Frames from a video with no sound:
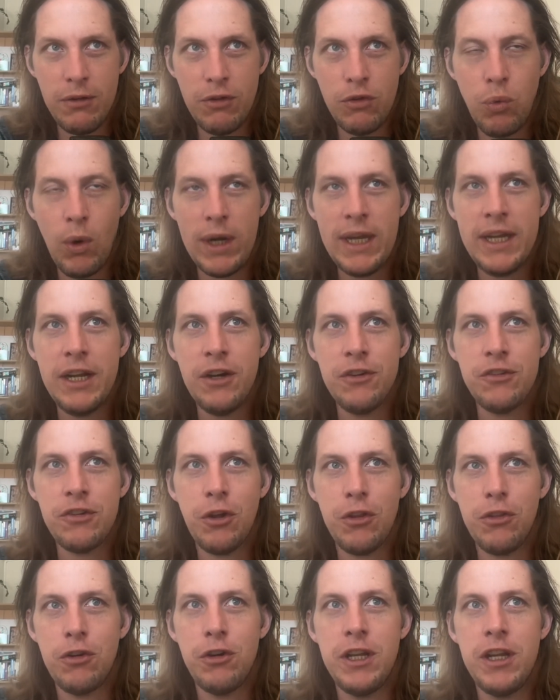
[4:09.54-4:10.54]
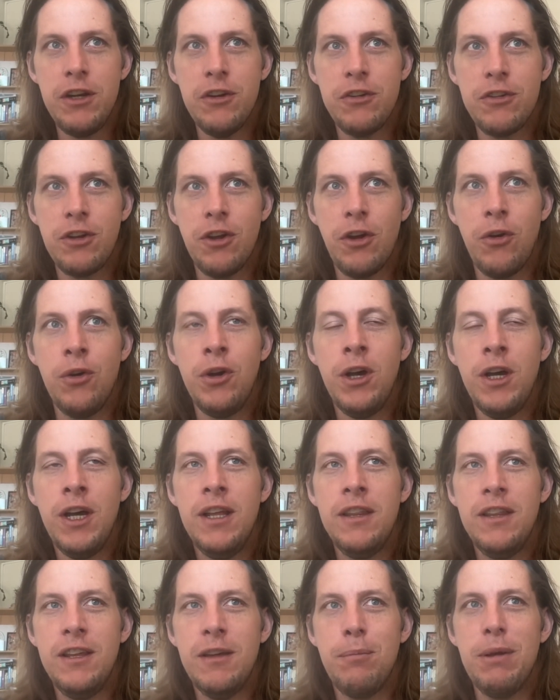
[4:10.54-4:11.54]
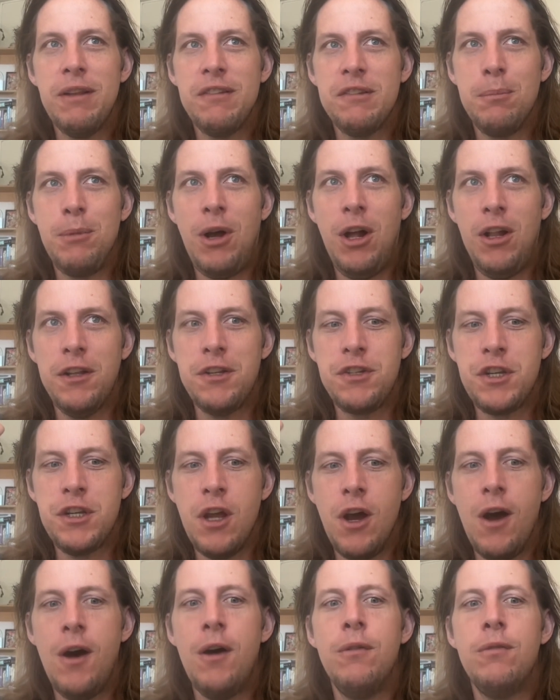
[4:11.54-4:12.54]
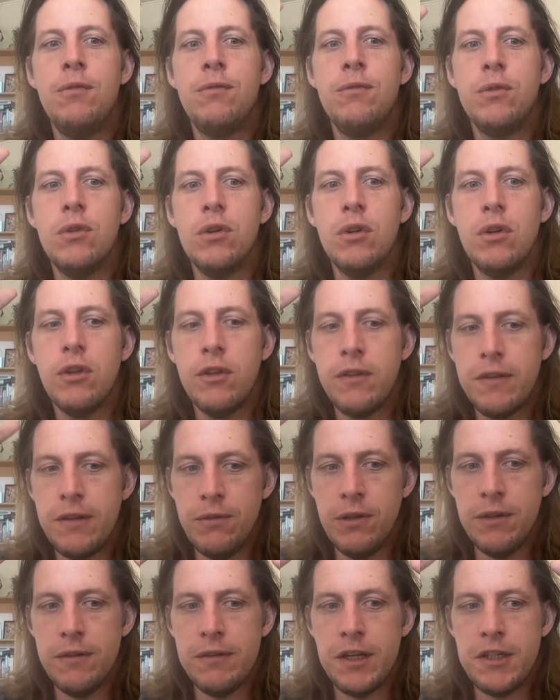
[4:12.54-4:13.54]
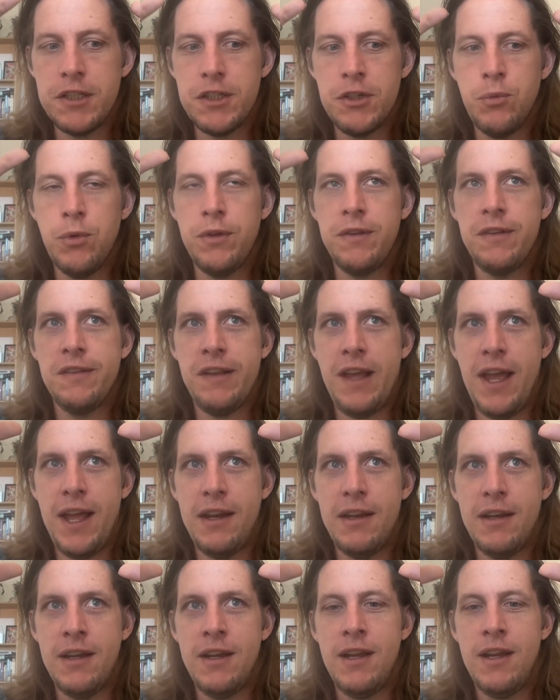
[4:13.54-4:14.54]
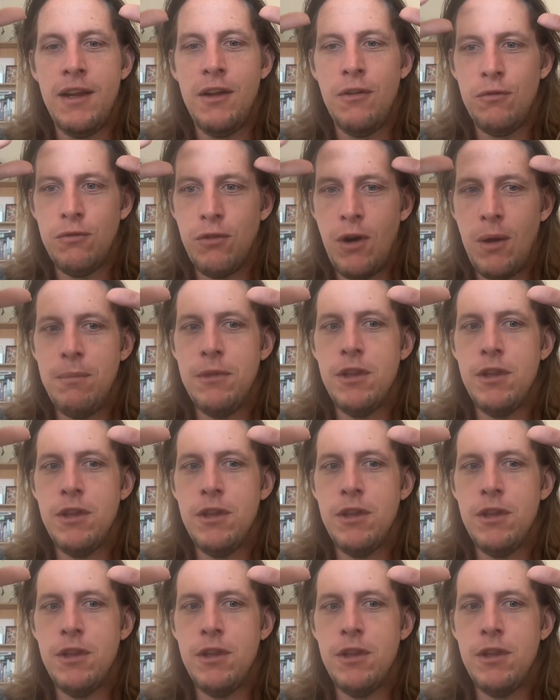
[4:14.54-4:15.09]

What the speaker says: 20 years ago, 30 years ago, the epistemology of civilization was set from